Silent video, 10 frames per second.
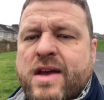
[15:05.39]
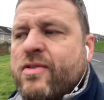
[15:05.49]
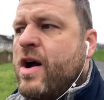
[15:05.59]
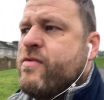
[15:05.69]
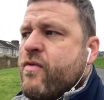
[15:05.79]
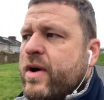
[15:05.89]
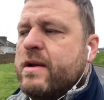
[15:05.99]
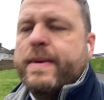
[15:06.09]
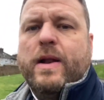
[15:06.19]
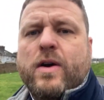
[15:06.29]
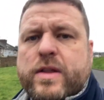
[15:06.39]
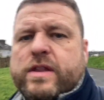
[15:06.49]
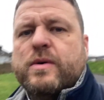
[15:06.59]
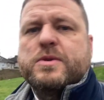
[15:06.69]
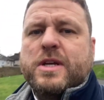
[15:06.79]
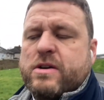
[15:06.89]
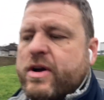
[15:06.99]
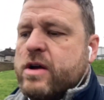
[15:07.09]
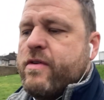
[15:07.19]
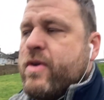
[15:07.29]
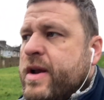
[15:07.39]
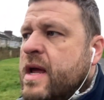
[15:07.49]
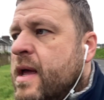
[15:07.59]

overrun a bit longer than I thought it was going to overrun.